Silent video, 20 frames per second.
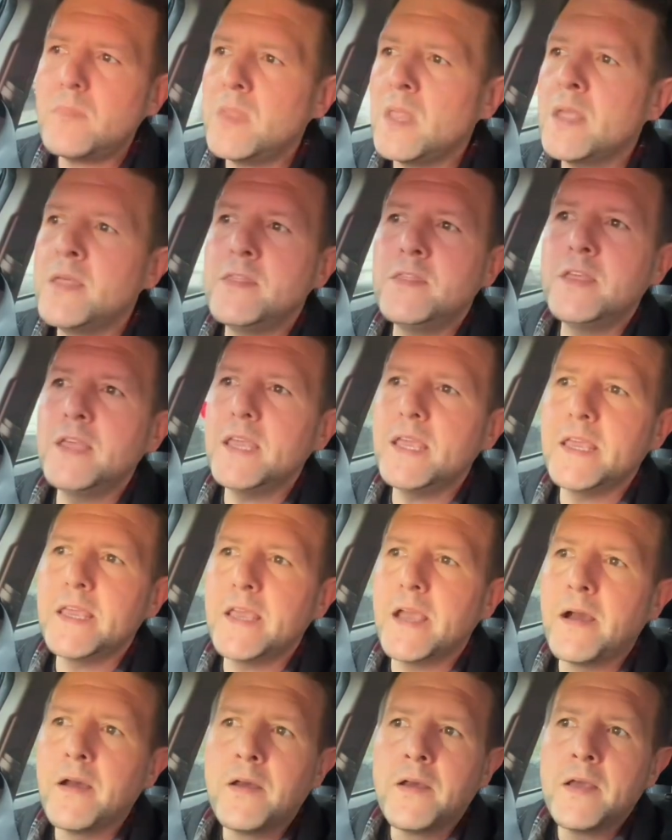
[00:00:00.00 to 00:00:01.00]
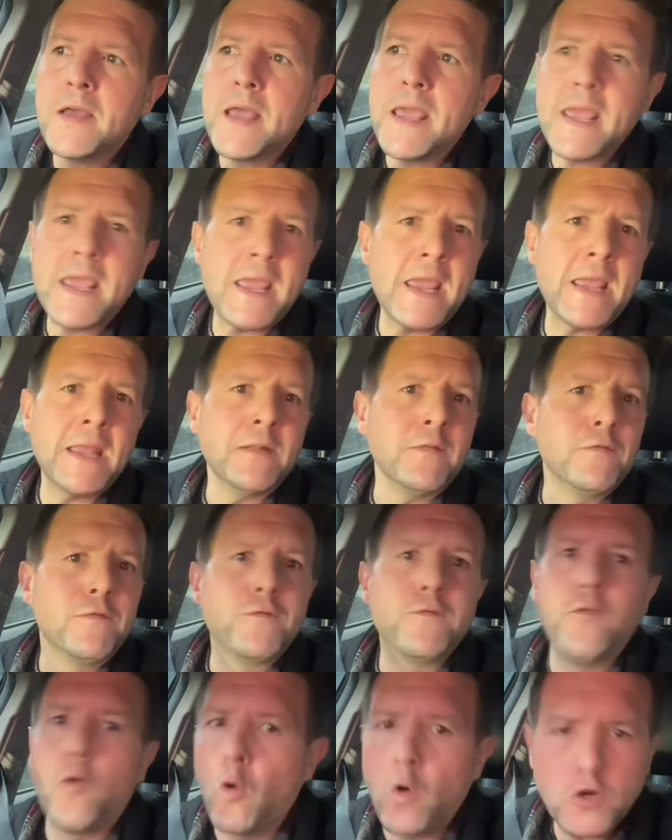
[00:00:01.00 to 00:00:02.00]
the
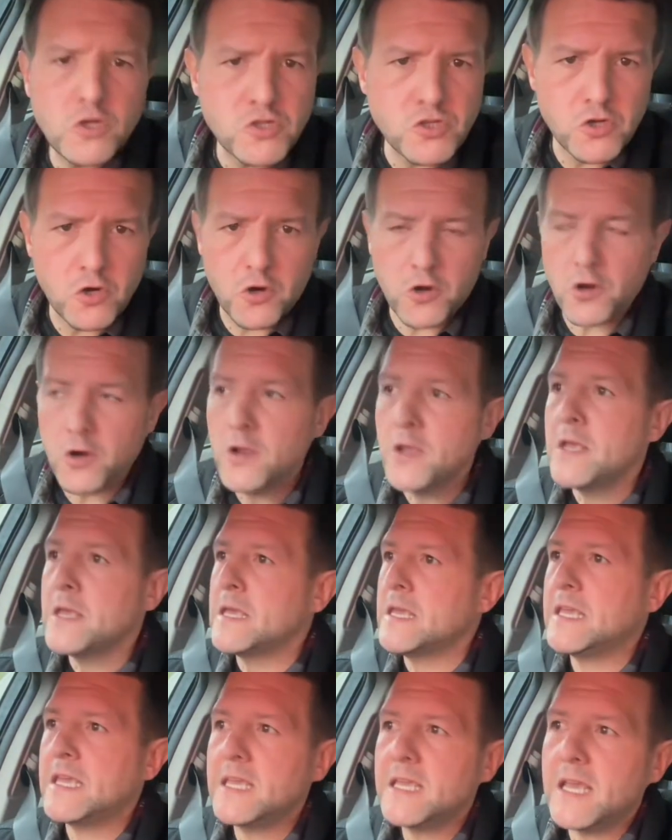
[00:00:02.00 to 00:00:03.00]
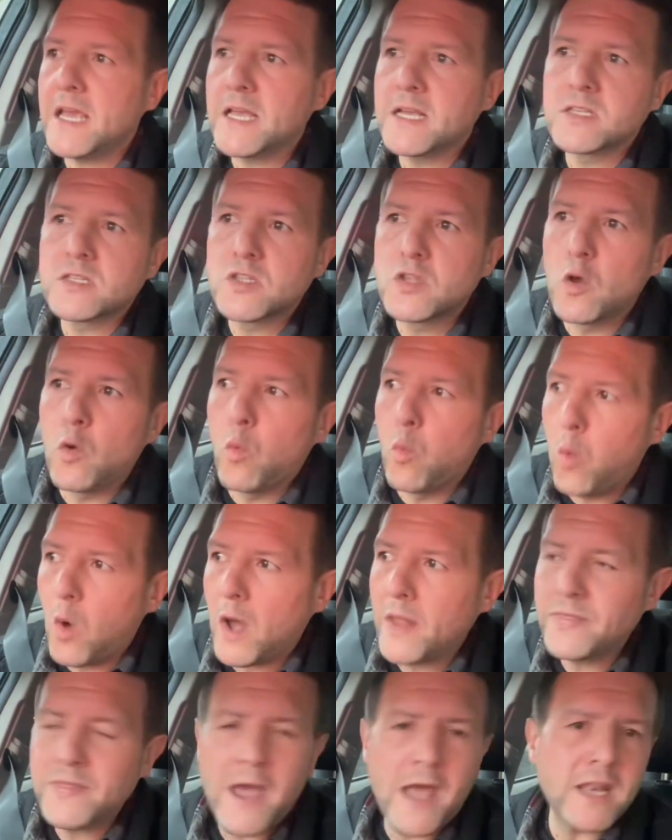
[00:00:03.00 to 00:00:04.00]
enforcer. He is the
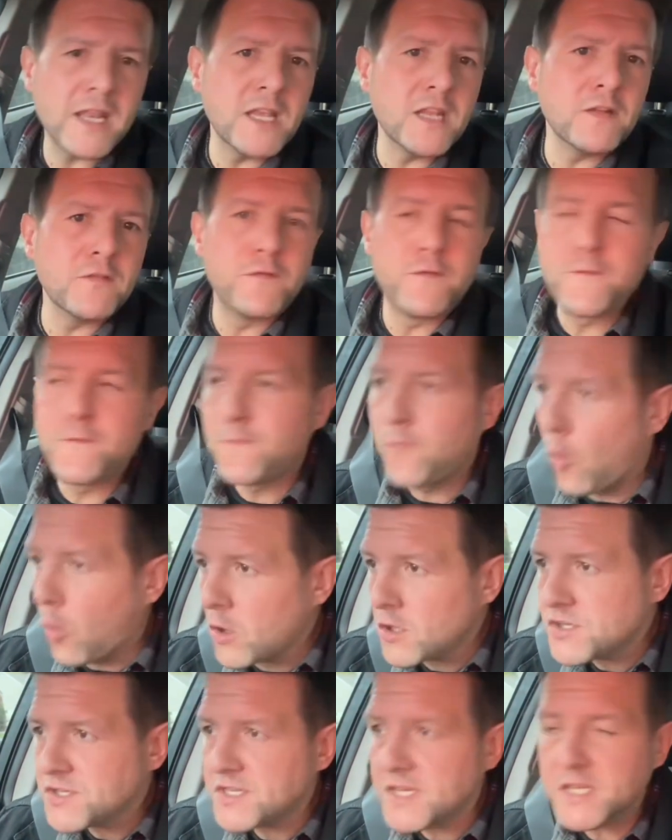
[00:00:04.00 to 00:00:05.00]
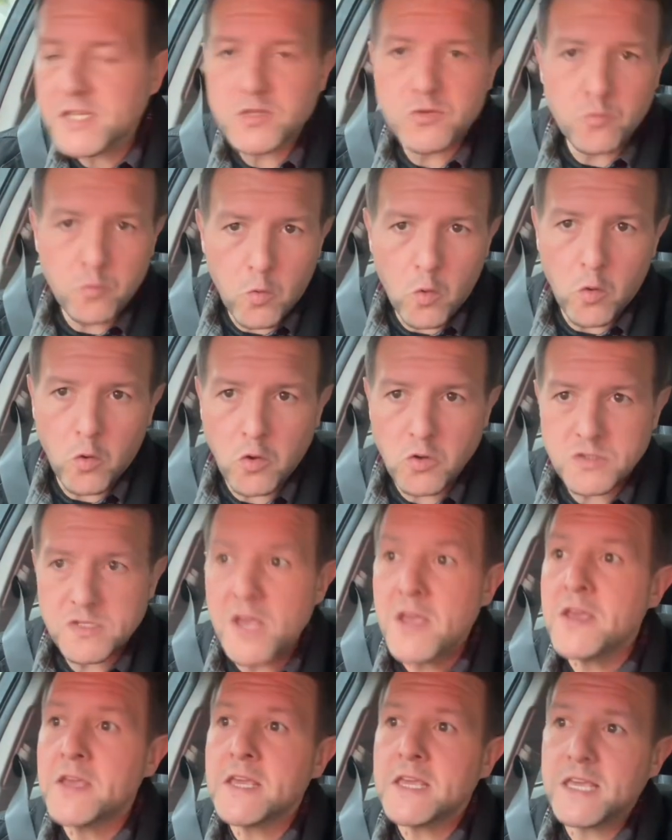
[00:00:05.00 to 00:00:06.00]
one that enforces rules.
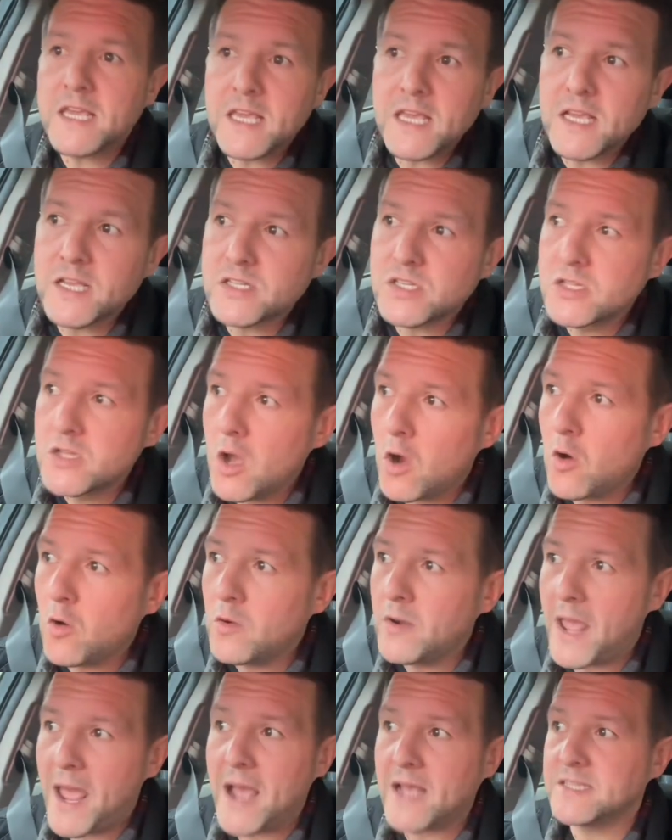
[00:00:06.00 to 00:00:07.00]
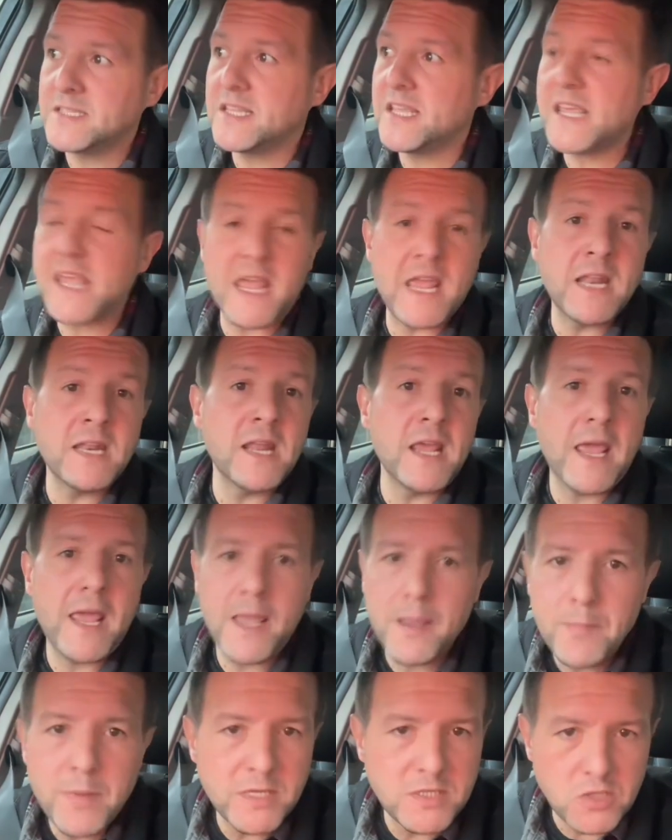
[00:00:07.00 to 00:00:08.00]
He is known as the
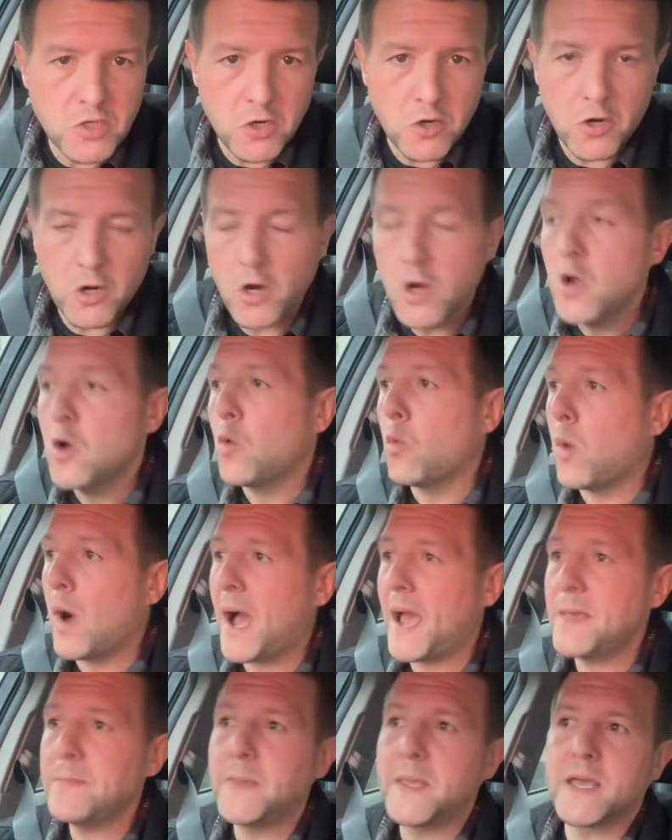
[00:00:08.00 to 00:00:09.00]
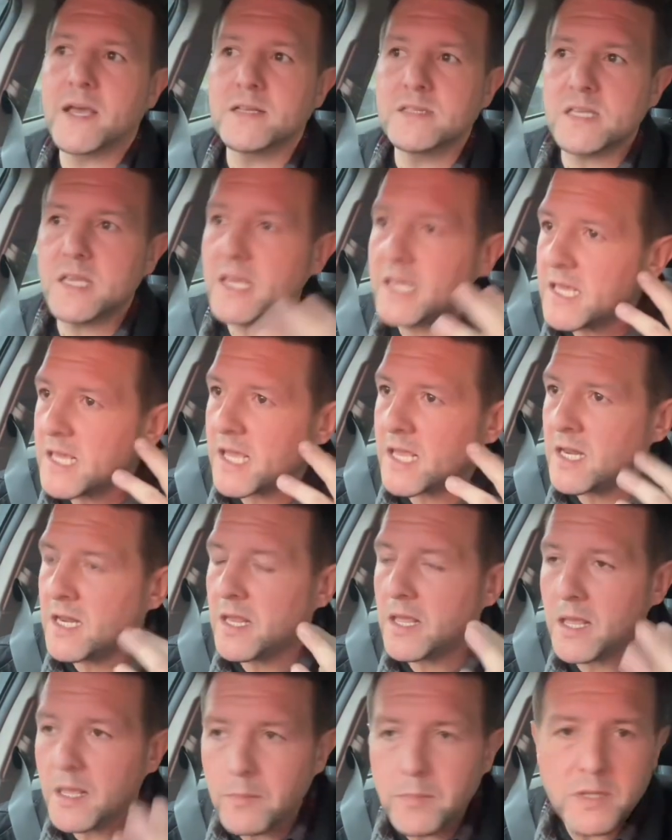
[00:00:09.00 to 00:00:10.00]
inhibitor. Why? Because he
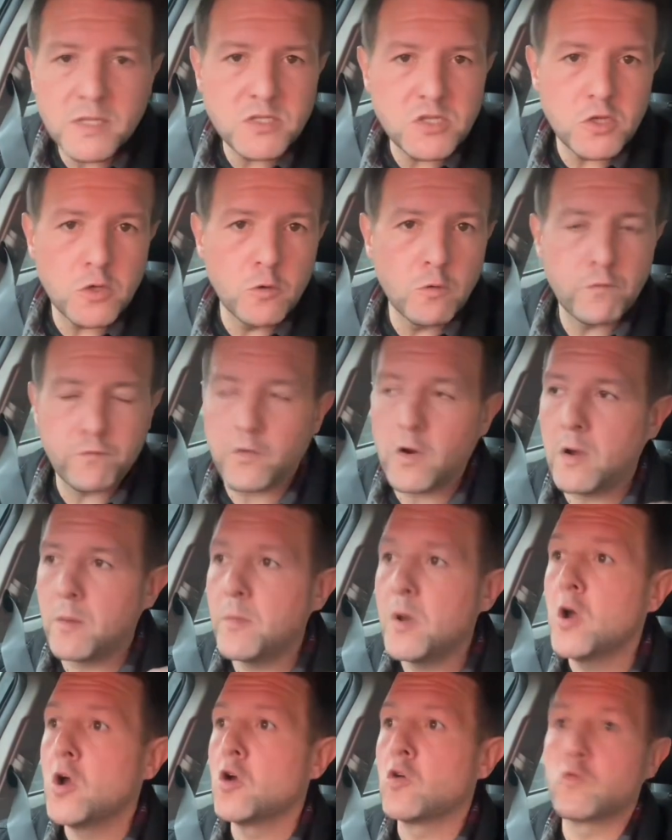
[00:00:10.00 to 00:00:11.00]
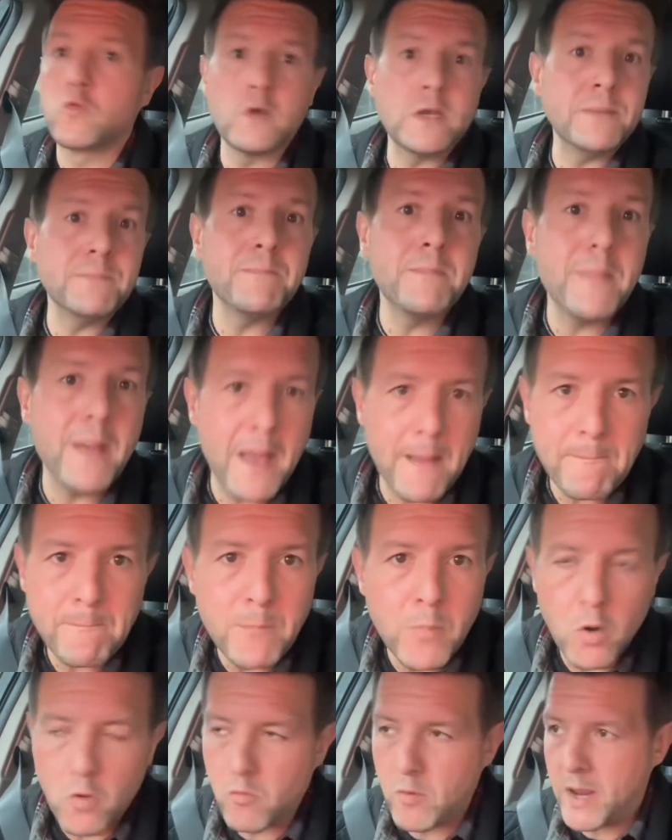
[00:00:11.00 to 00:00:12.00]
inhibits you from
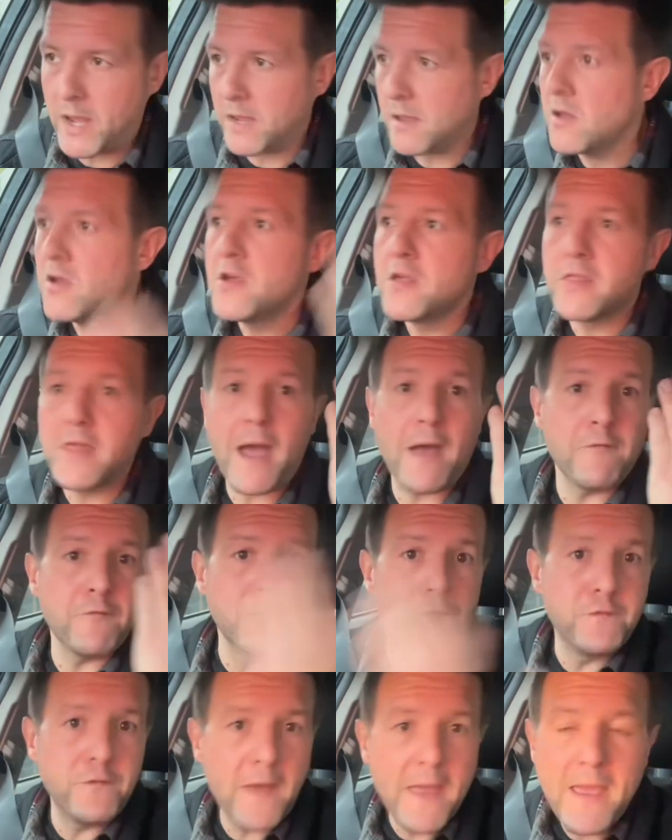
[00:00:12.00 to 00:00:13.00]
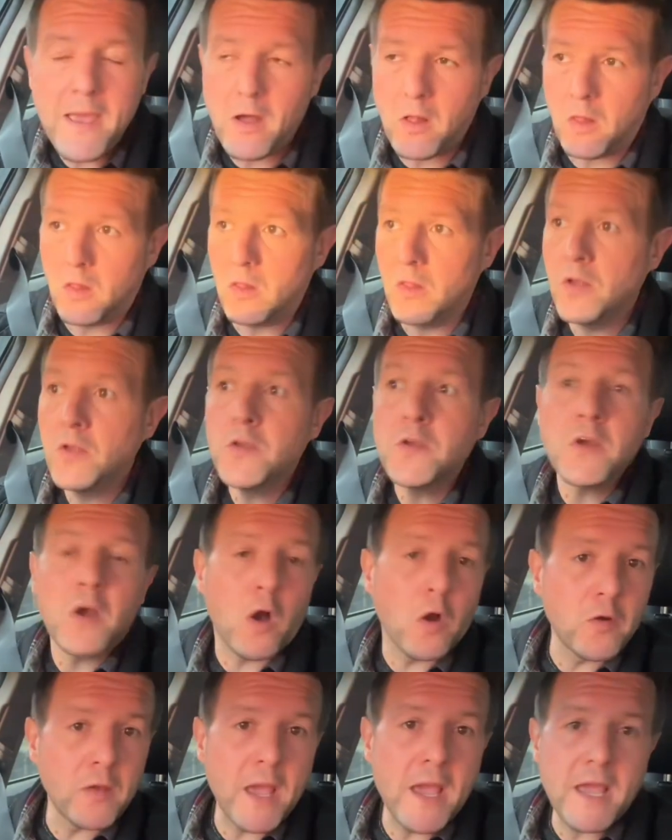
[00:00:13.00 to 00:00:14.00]
remembering that veil.
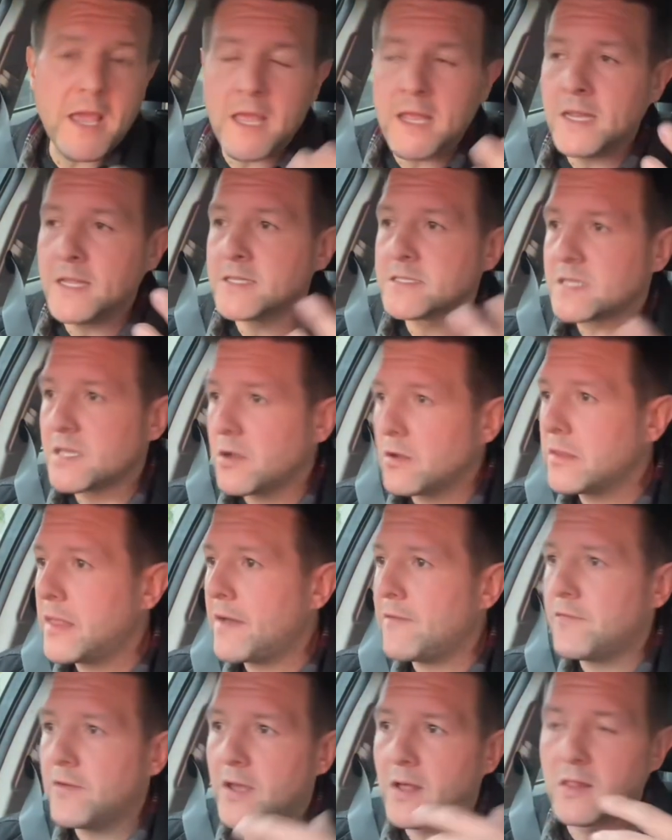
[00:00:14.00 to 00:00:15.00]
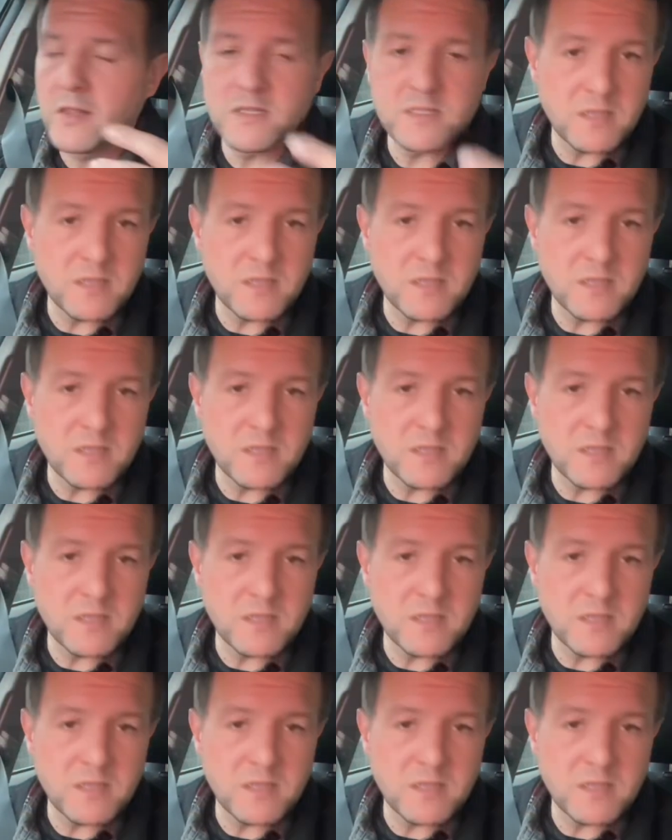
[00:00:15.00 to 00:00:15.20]
Okay, and until that veil is